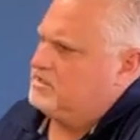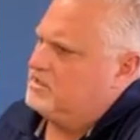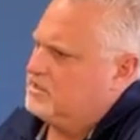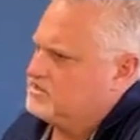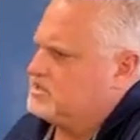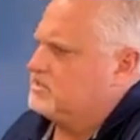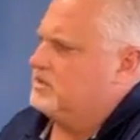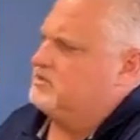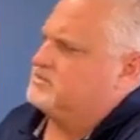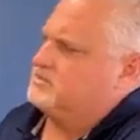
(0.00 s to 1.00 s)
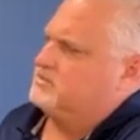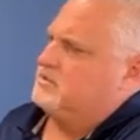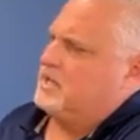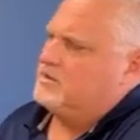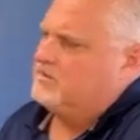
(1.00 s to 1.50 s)
the shin guards?
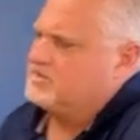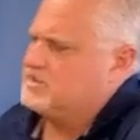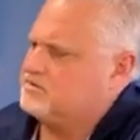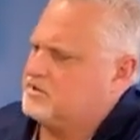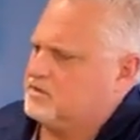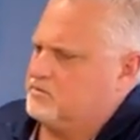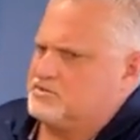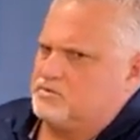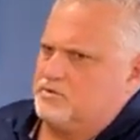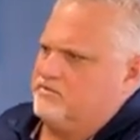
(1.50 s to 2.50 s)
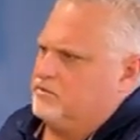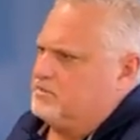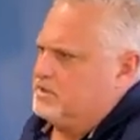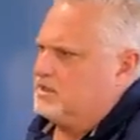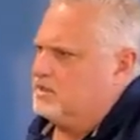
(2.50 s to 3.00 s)
I know the chest protector was sort of the
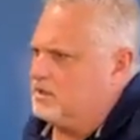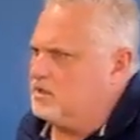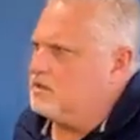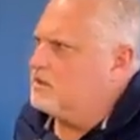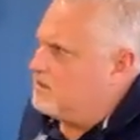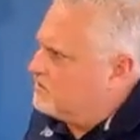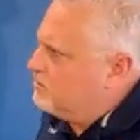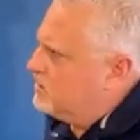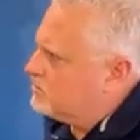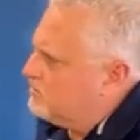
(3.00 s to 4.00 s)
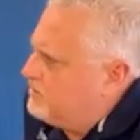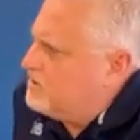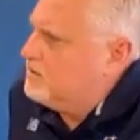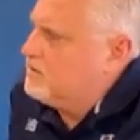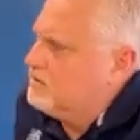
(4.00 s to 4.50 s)
big
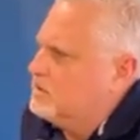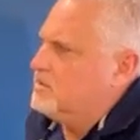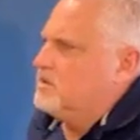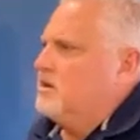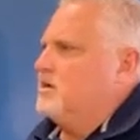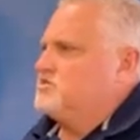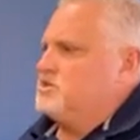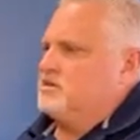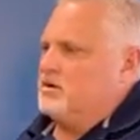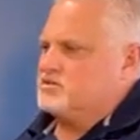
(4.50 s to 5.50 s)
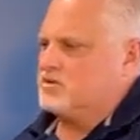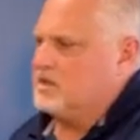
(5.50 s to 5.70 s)
reveal. Shin guards